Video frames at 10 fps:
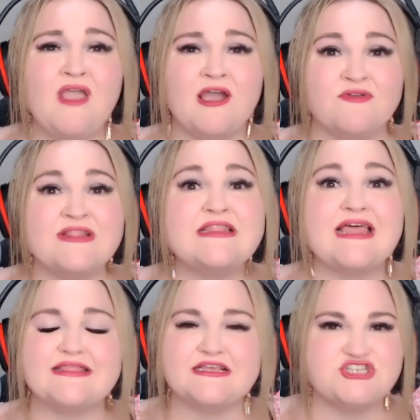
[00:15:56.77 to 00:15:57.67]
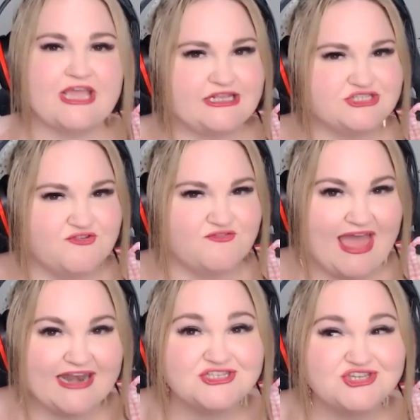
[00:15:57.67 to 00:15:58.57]
I really like the change of
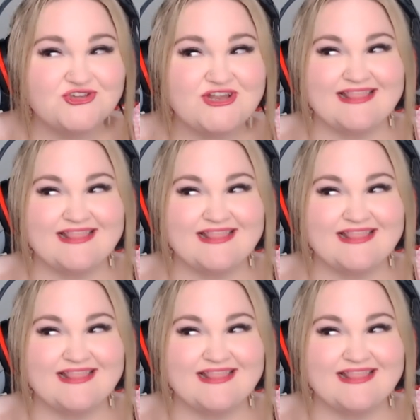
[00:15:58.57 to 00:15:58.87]
attitude.